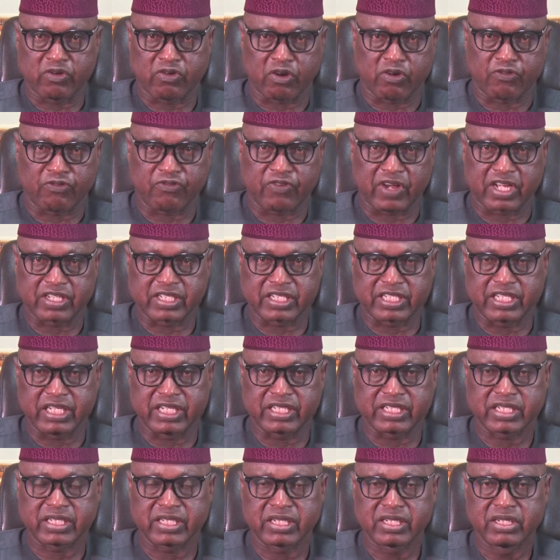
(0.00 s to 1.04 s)
of our
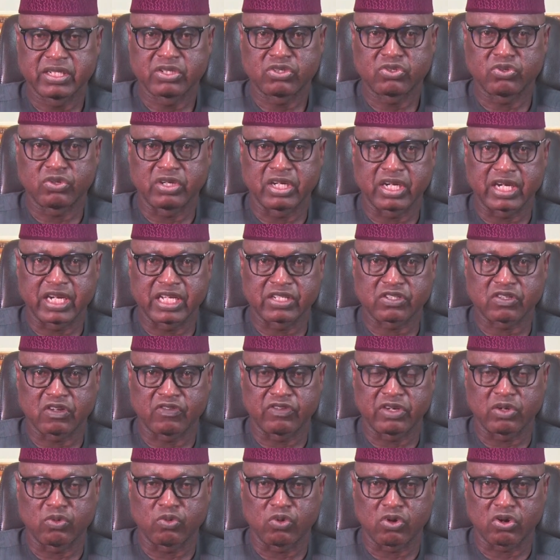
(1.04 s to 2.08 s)
state to the rest of
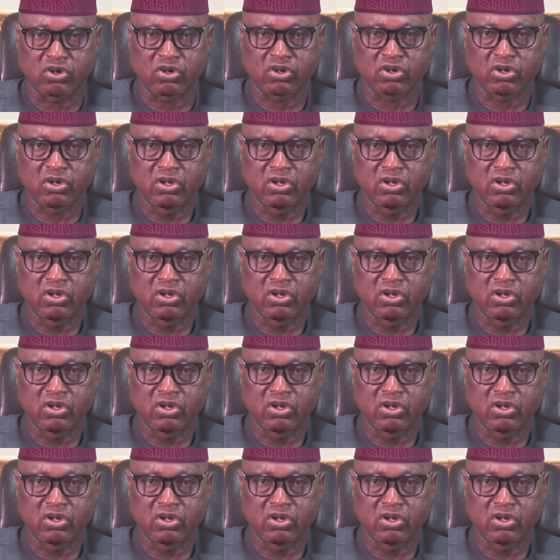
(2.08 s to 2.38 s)
the world,